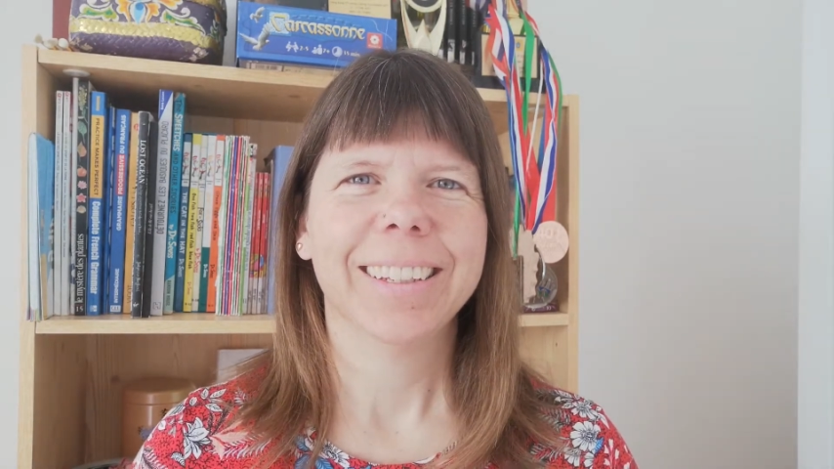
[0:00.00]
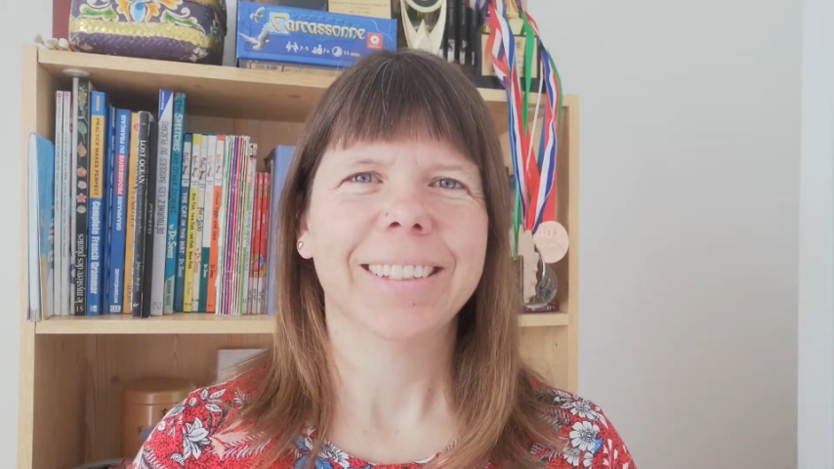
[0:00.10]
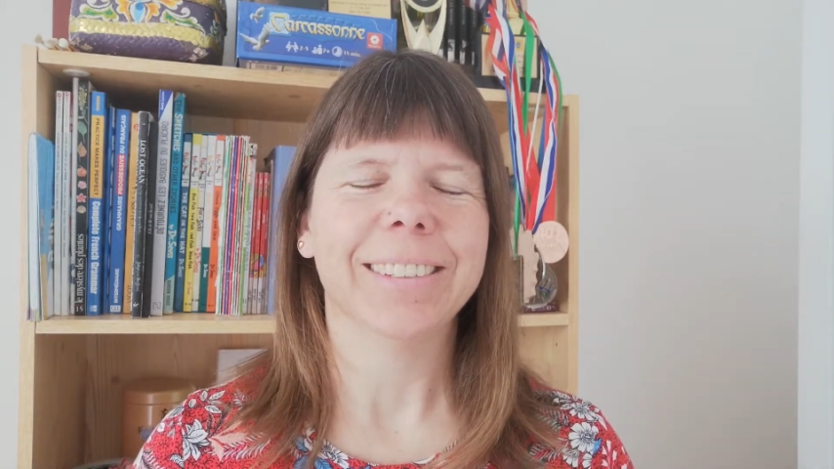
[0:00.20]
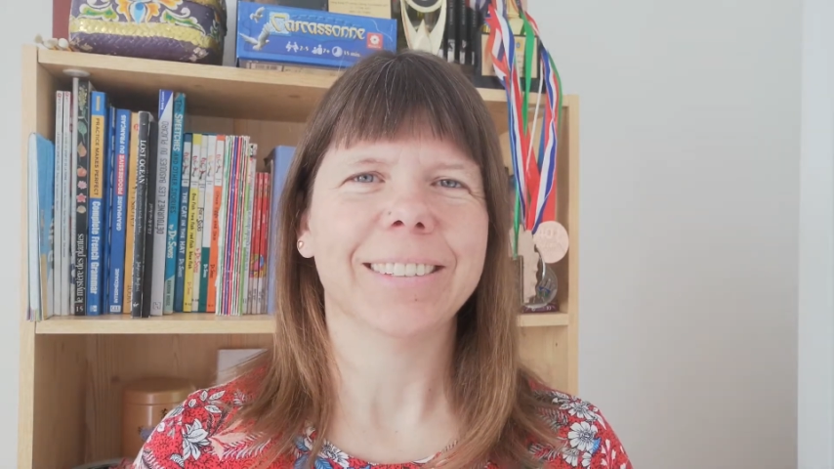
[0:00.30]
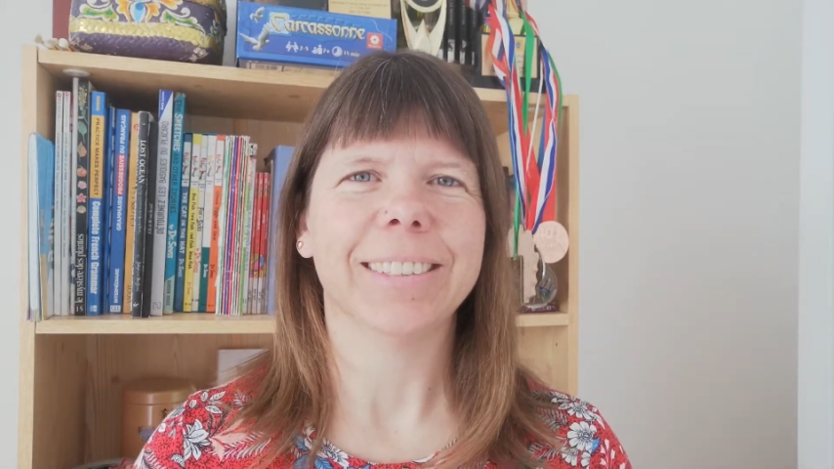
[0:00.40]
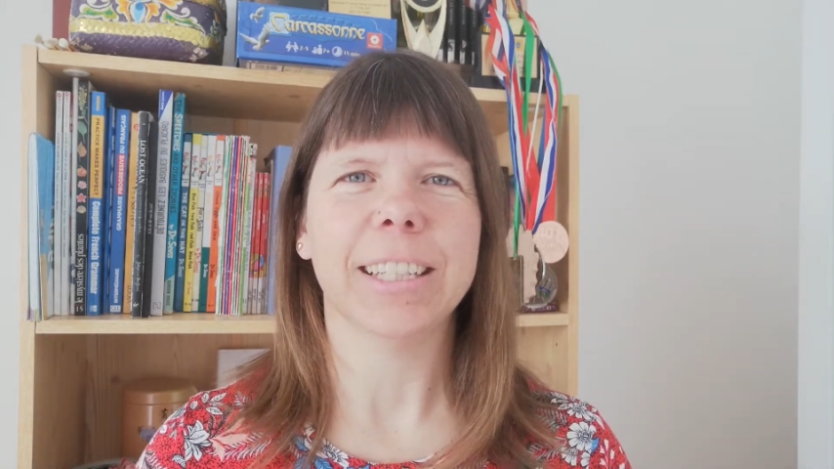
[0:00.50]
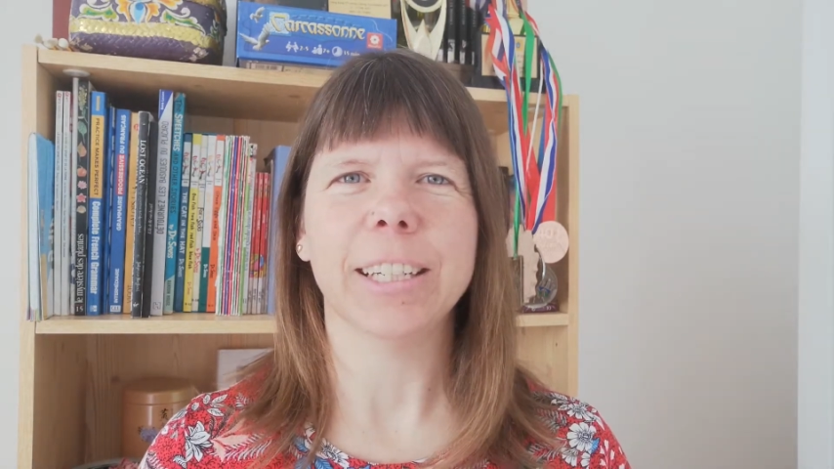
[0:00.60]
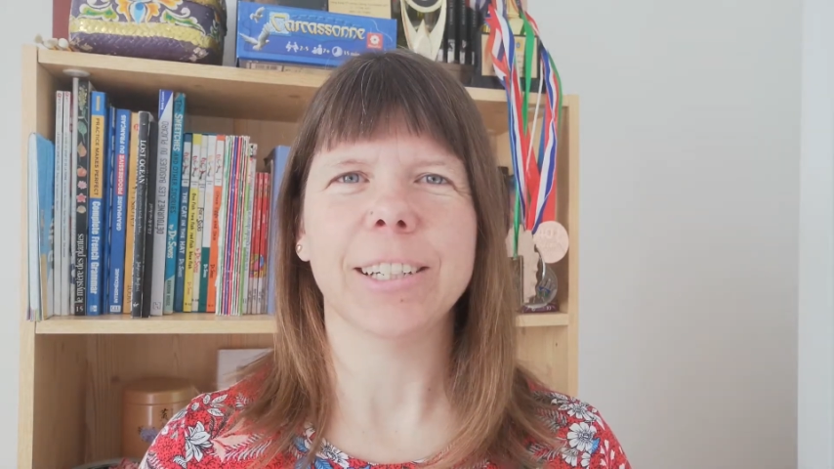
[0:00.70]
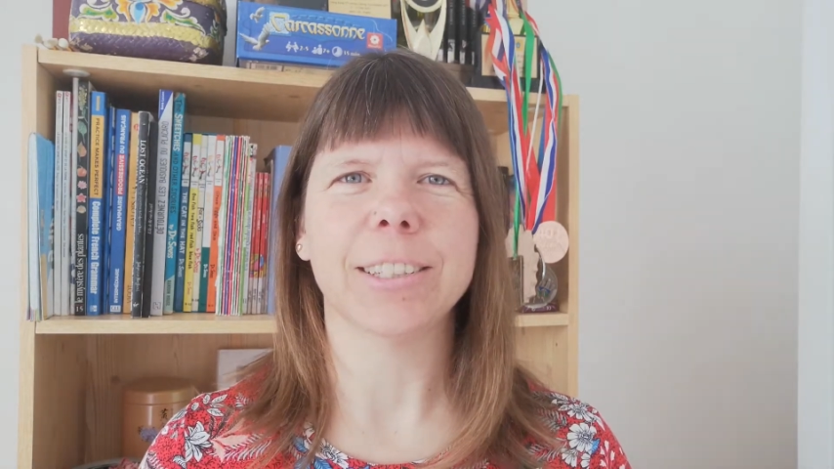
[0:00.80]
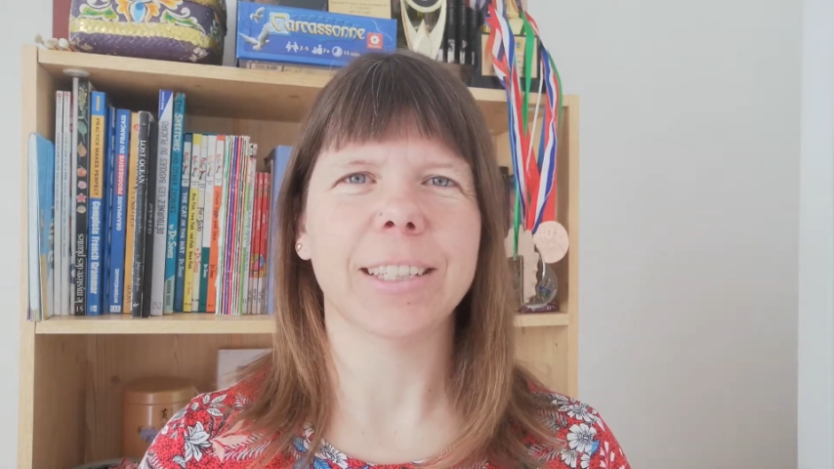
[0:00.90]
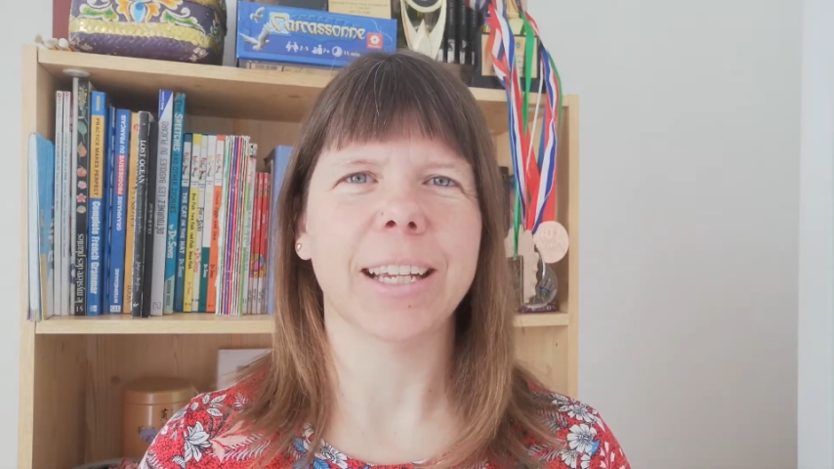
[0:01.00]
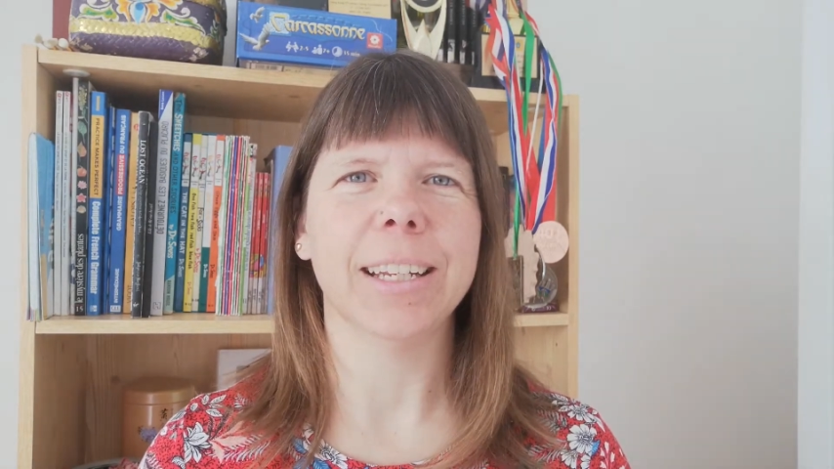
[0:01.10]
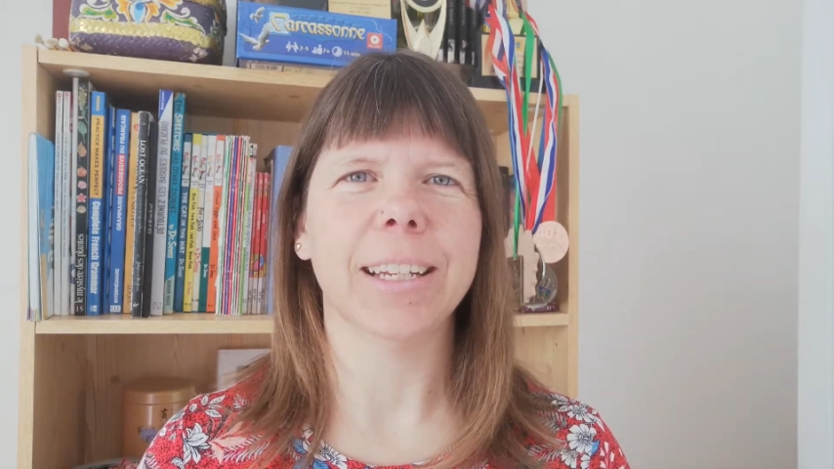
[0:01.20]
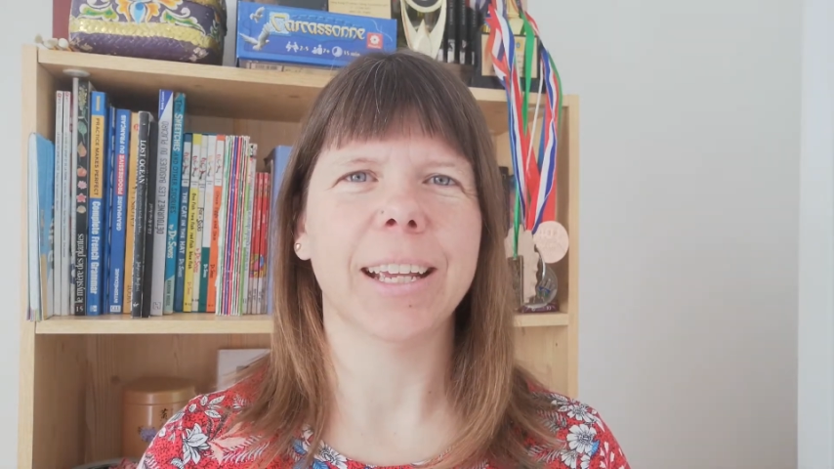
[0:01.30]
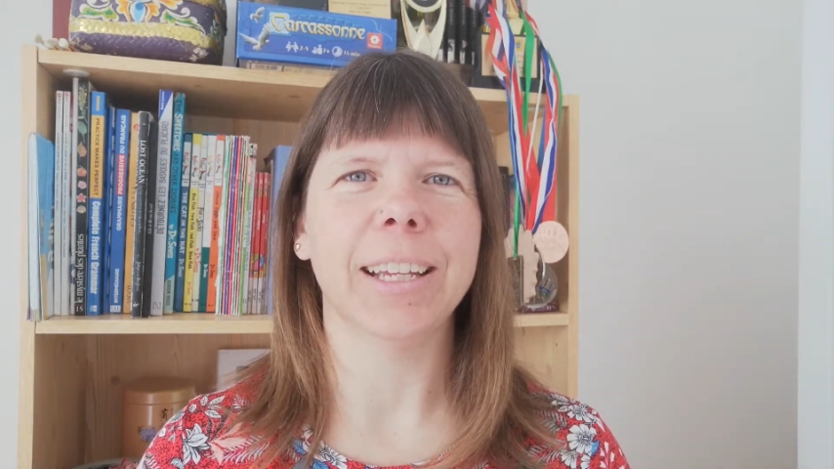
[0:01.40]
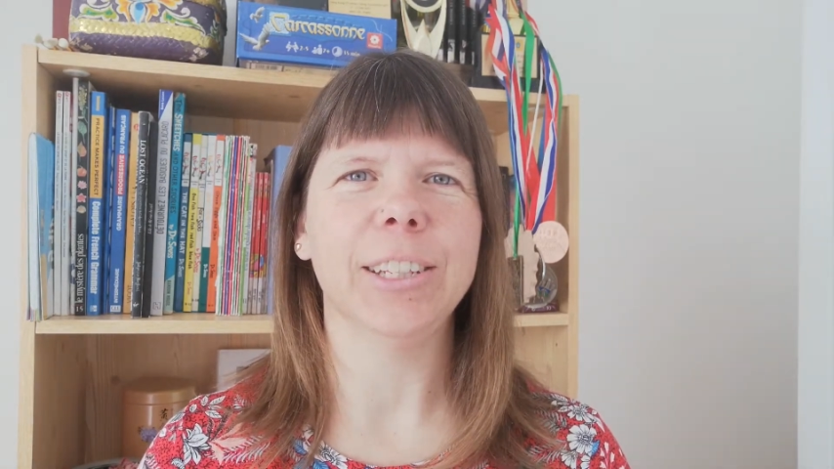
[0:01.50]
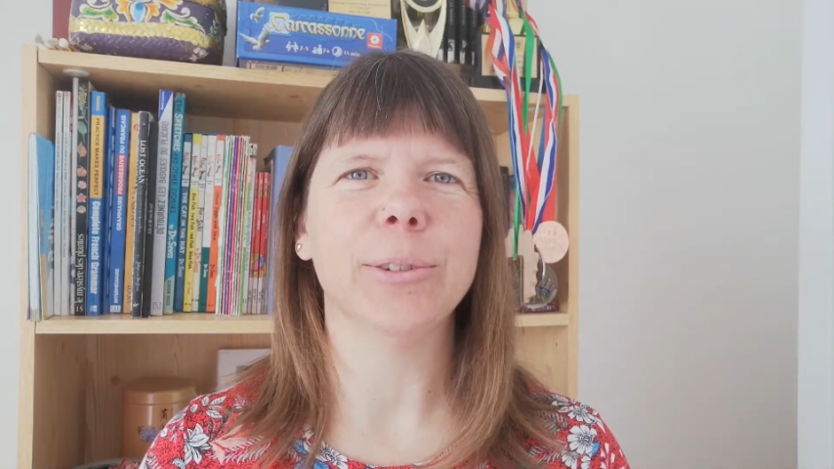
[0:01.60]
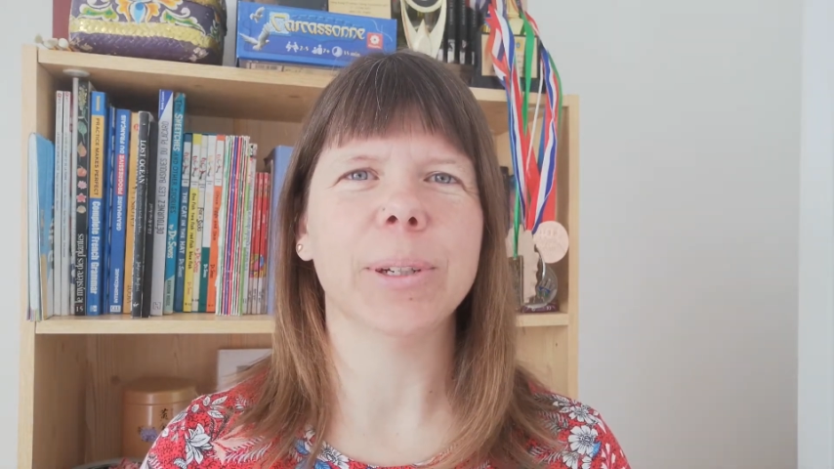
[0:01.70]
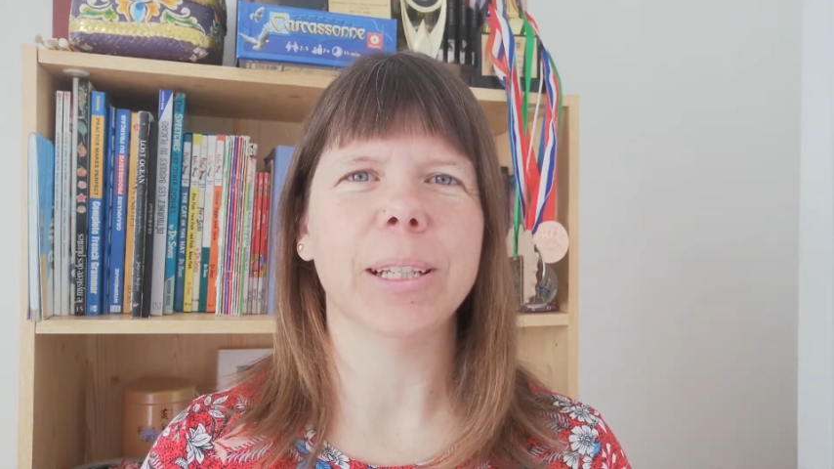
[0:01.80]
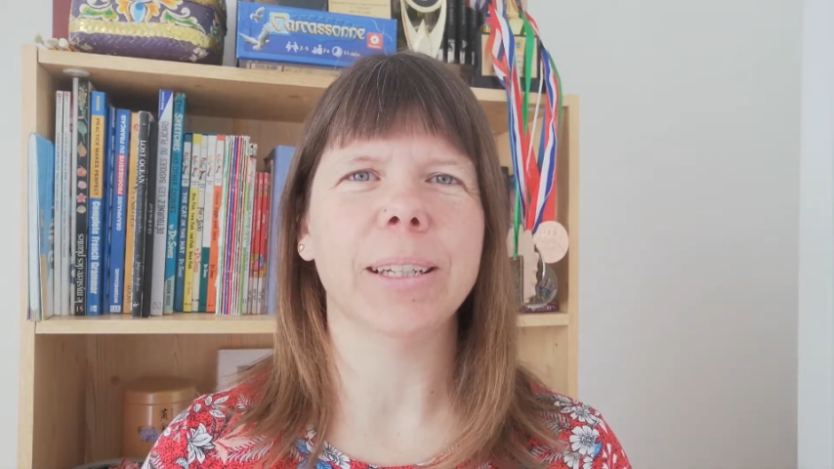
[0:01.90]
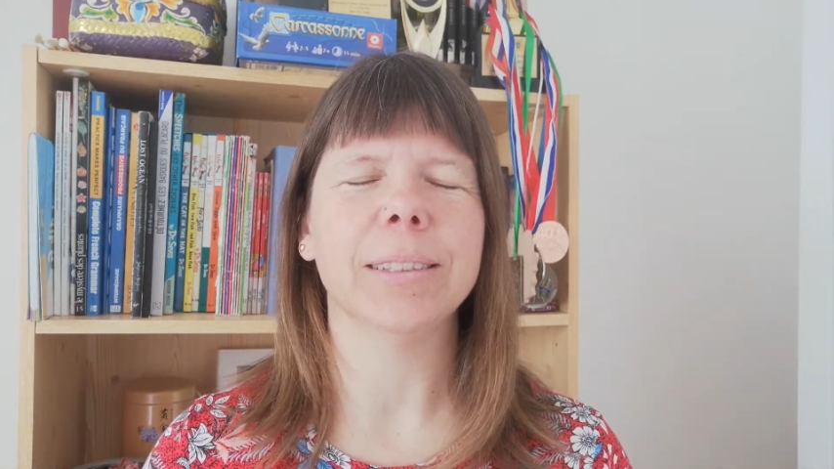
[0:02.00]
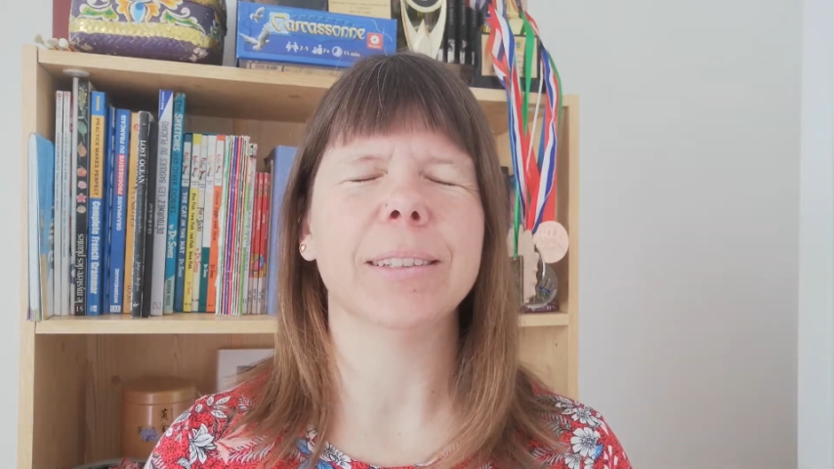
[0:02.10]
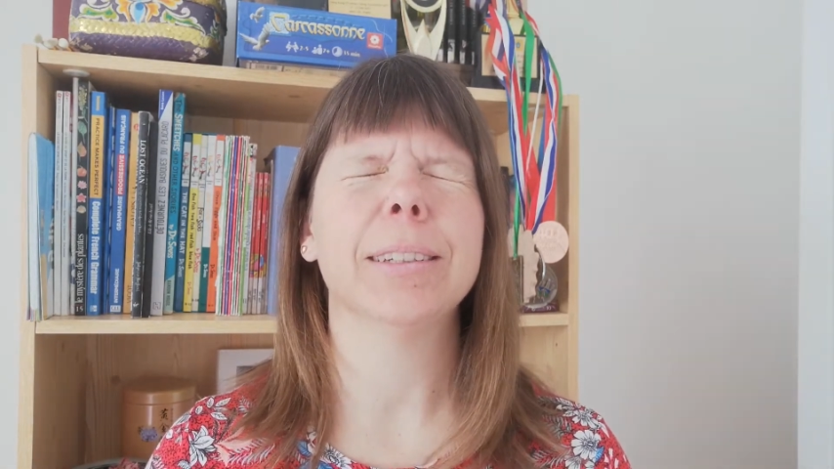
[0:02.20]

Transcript: you're sitting or standing and you realize,